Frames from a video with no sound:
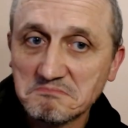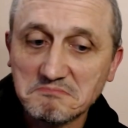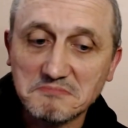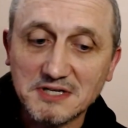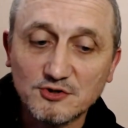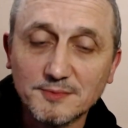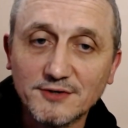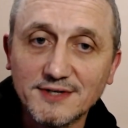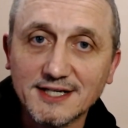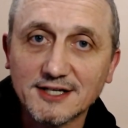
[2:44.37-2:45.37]
They
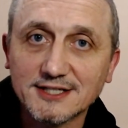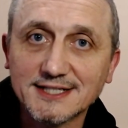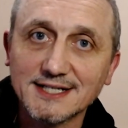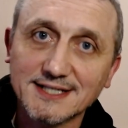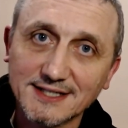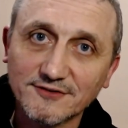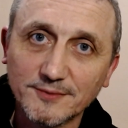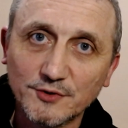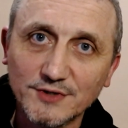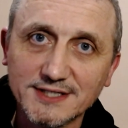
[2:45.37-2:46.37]
normally regurgitate something from a
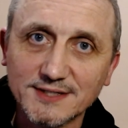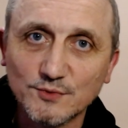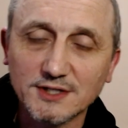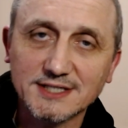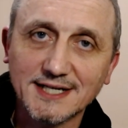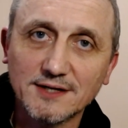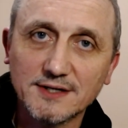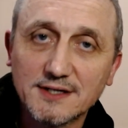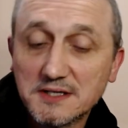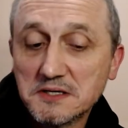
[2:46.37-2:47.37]
recent Watchtower,
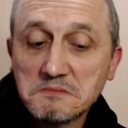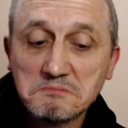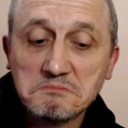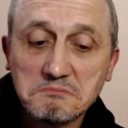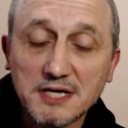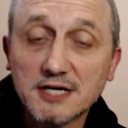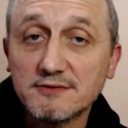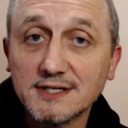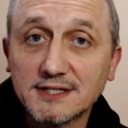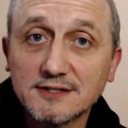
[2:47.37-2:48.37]
and I
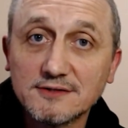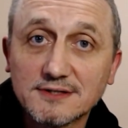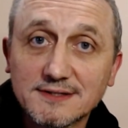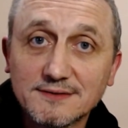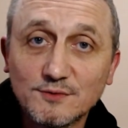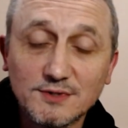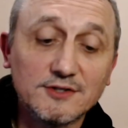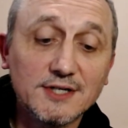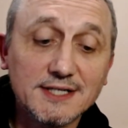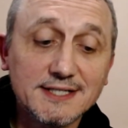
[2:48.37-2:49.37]
read those with
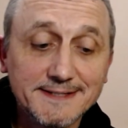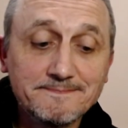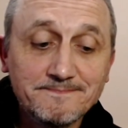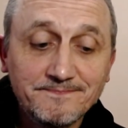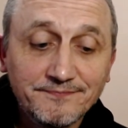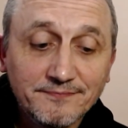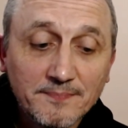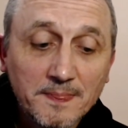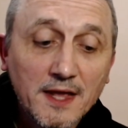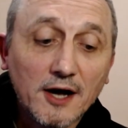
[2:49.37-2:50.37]
interest.
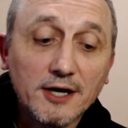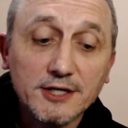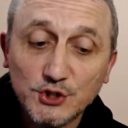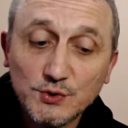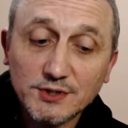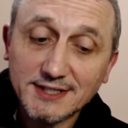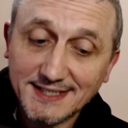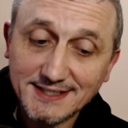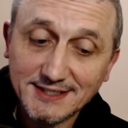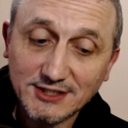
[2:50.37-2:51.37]
I do not
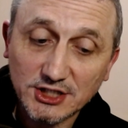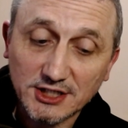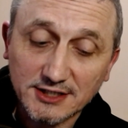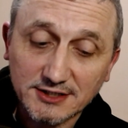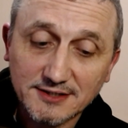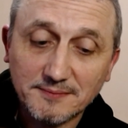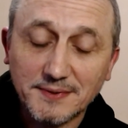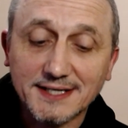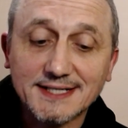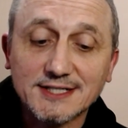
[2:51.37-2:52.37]
attend a church,
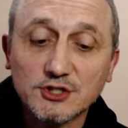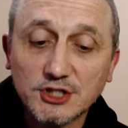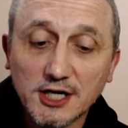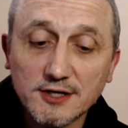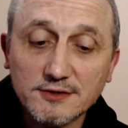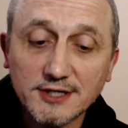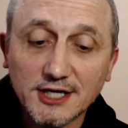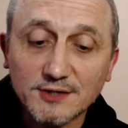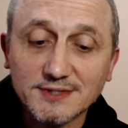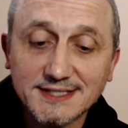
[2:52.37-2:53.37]
but as a child I
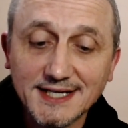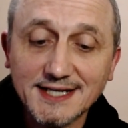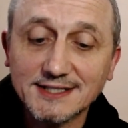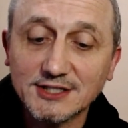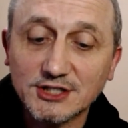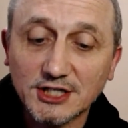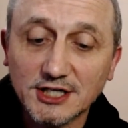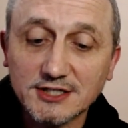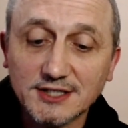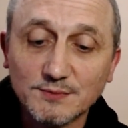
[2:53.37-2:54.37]
was taken to
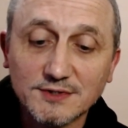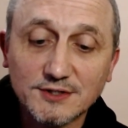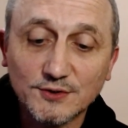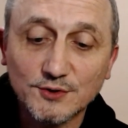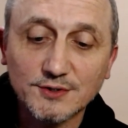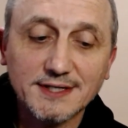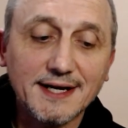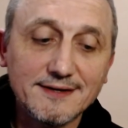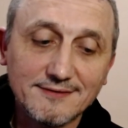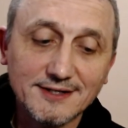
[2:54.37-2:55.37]
church and was taught
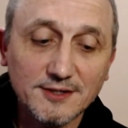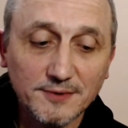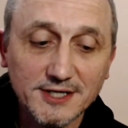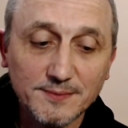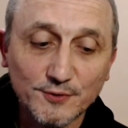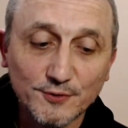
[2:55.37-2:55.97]
and read the Bible.